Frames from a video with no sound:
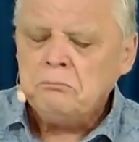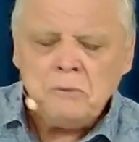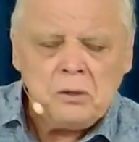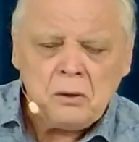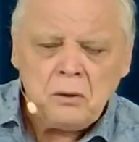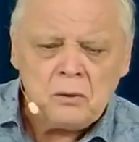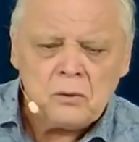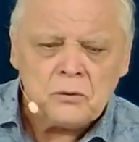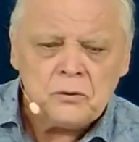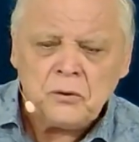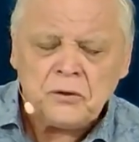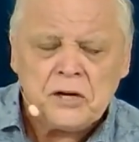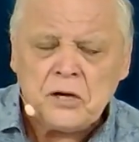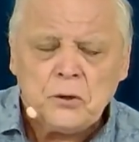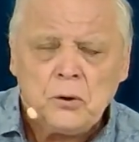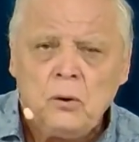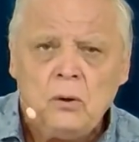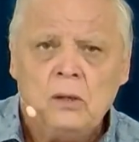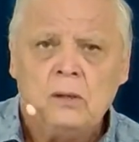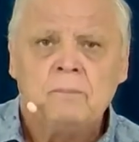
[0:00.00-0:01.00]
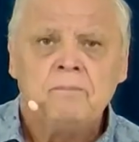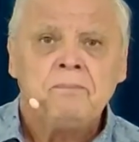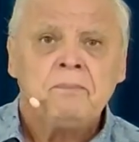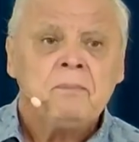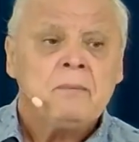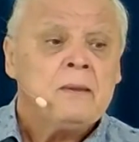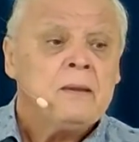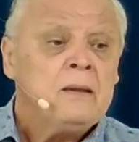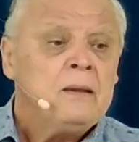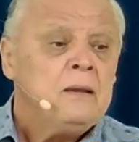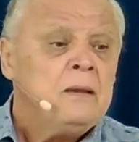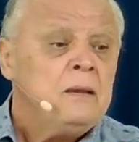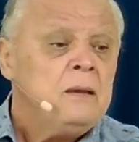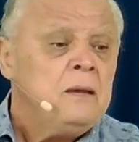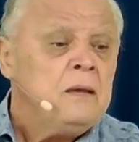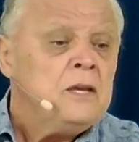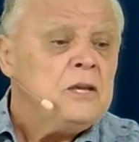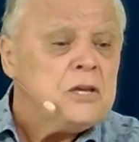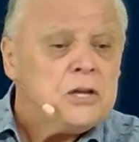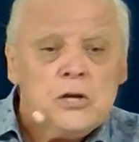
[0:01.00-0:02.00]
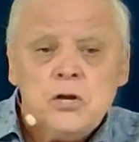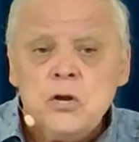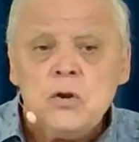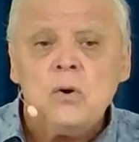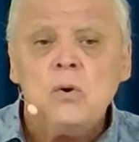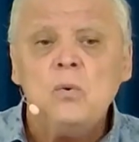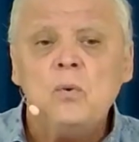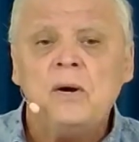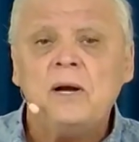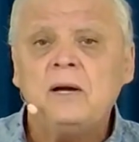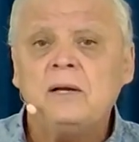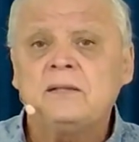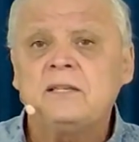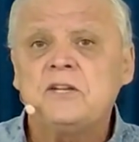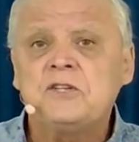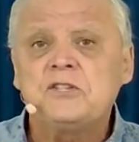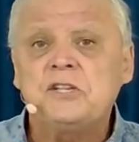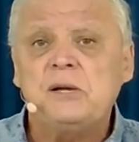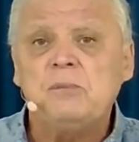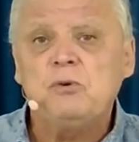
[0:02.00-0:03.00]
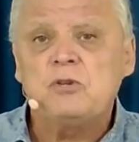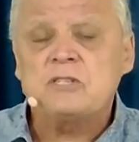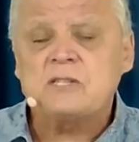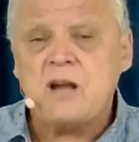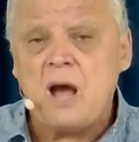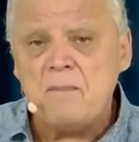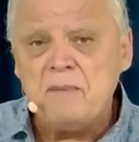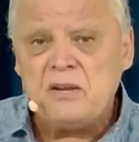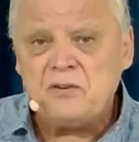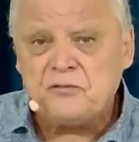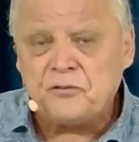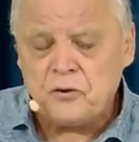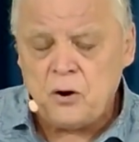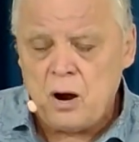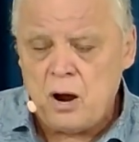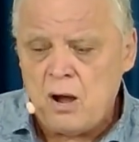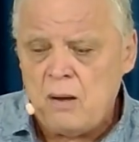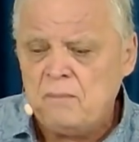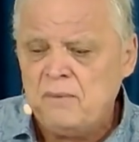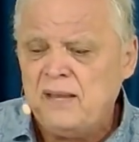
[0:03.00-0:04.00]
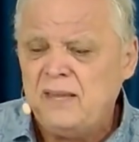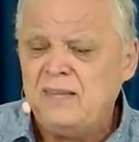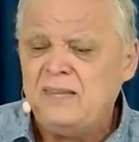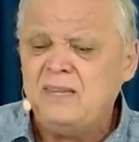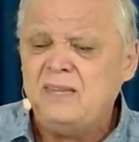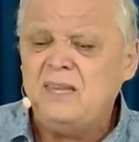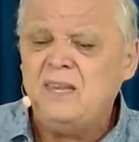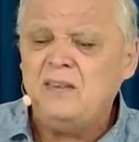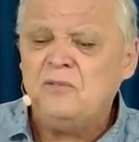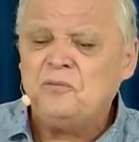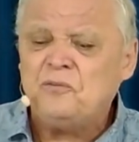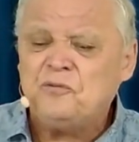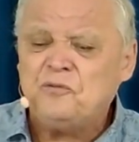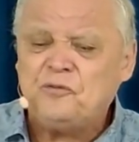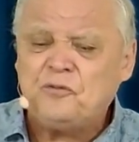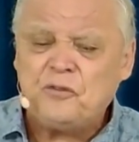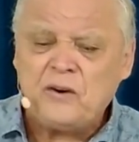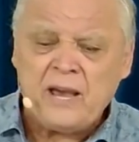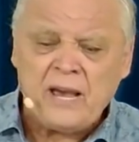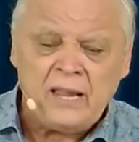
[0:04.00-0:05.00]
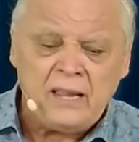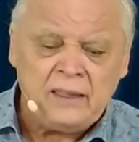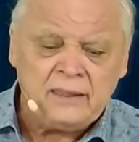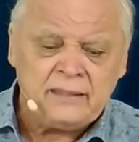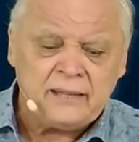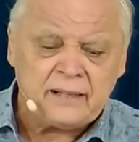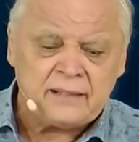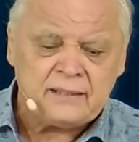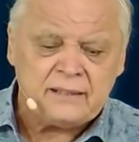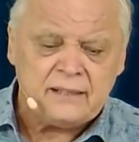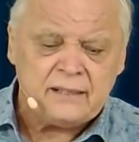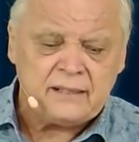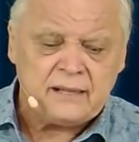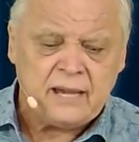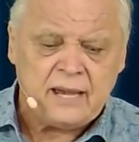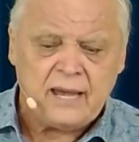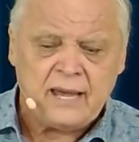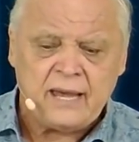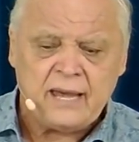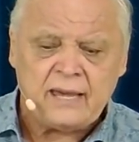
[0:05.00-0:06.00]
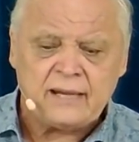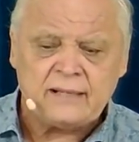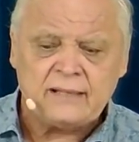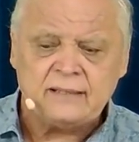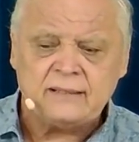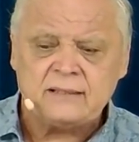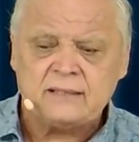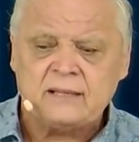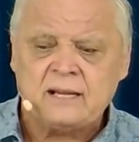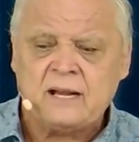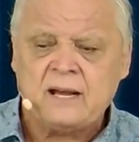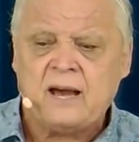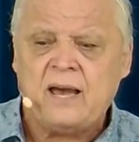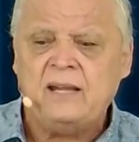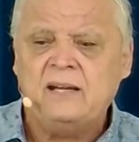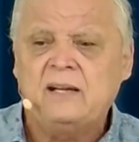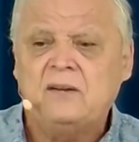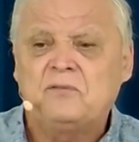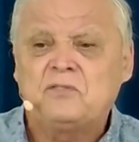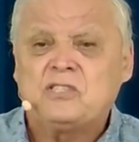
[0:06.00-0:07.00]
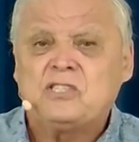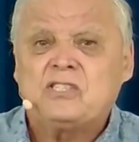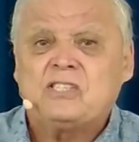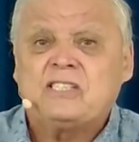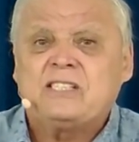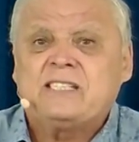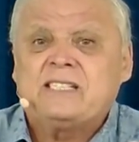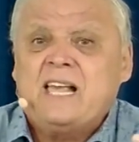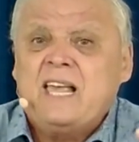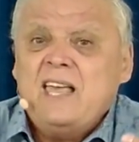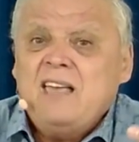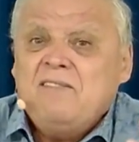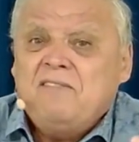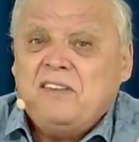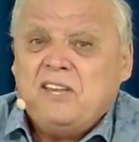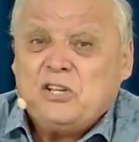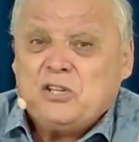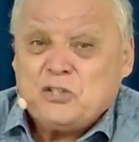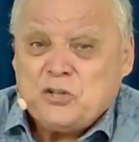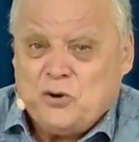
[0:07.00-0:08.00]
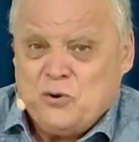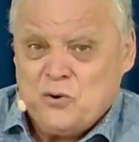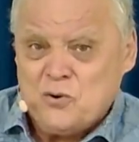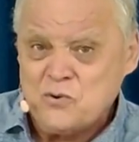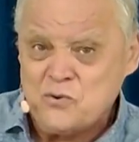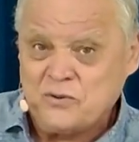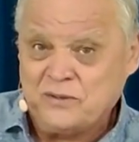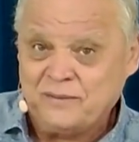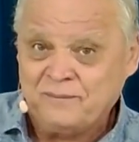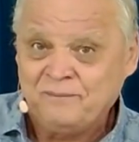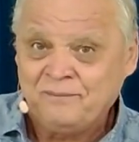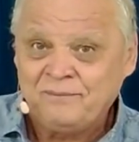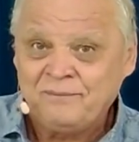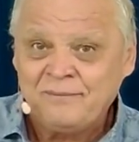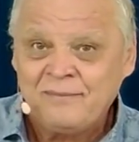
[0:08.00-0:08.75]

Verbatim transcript: No, not at all. He knew where the dream was coming from. He felt that it had a kind of saving tone